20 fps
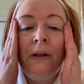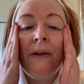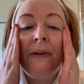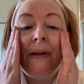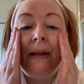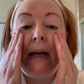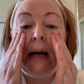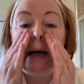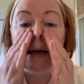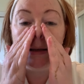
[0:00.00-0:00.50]

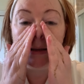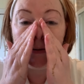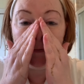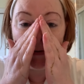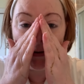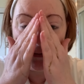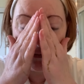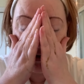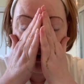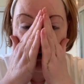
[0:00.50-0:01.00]
the active
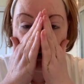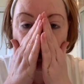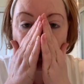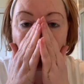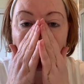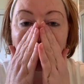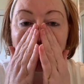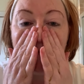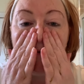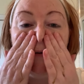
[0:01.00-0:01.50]

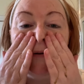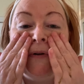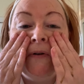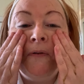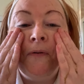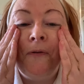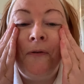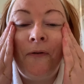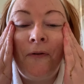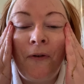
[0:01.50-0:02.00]
ingredients
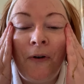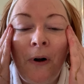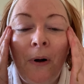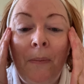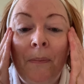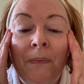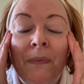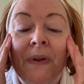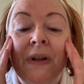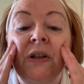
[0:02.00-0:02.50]

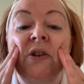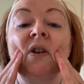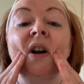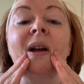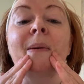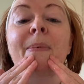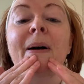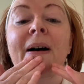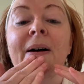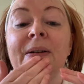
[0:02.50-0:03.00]
from the
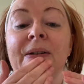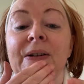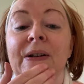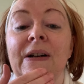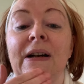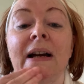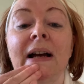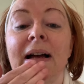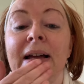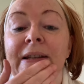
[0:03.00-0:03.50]
dry
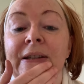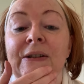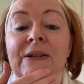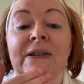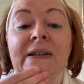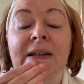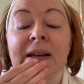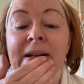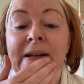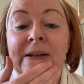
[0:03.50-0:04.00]
powder and your
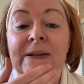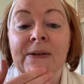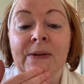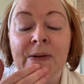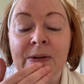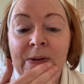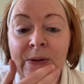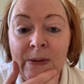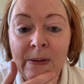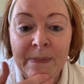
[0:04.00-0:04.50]
skin is
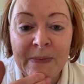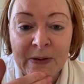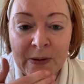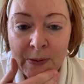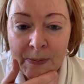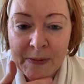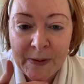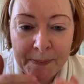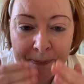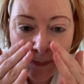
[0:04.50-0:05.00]
going to
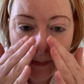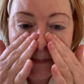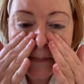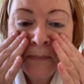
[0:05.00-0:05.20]
absorb them.